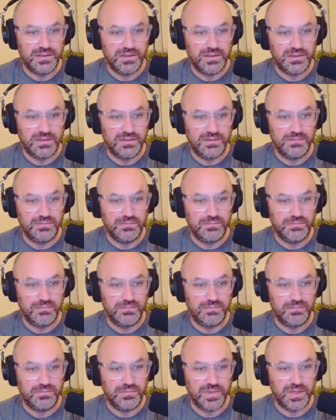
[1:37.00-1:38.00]
Oh,
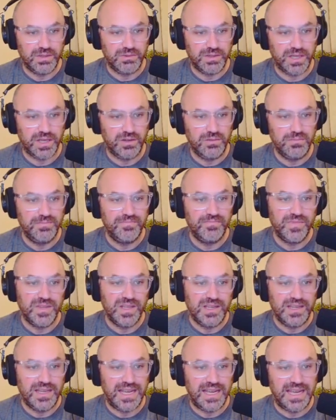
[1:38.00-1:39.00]
there we go.
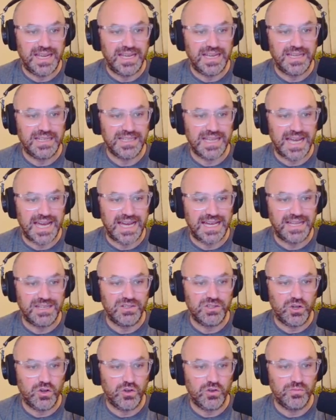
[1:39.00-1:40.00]
And add
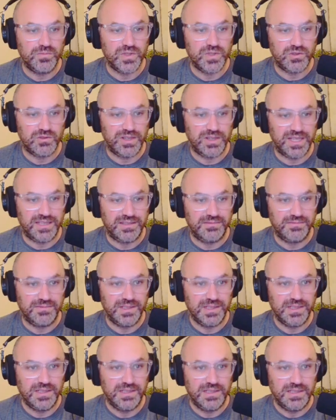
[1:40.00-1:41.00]
to home screen.
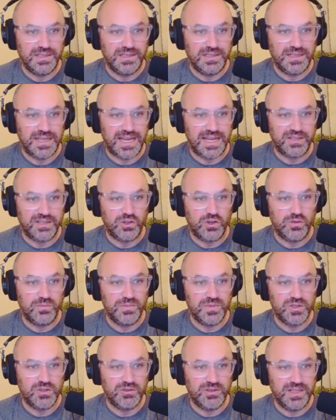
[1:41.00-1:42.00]
Add to home
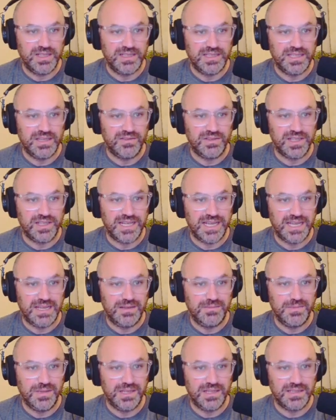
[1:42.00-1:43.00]
screen, give it a
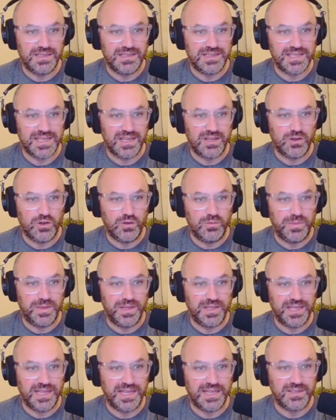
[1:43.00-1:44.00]
name and say
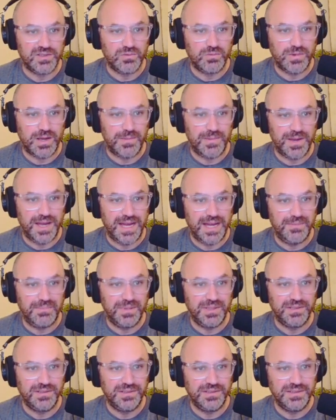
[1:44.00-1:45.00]
open as web
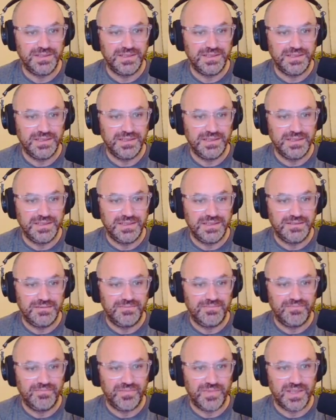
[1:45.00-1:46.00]
app.
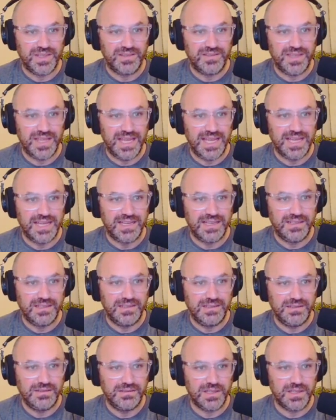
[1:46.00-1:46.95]
And then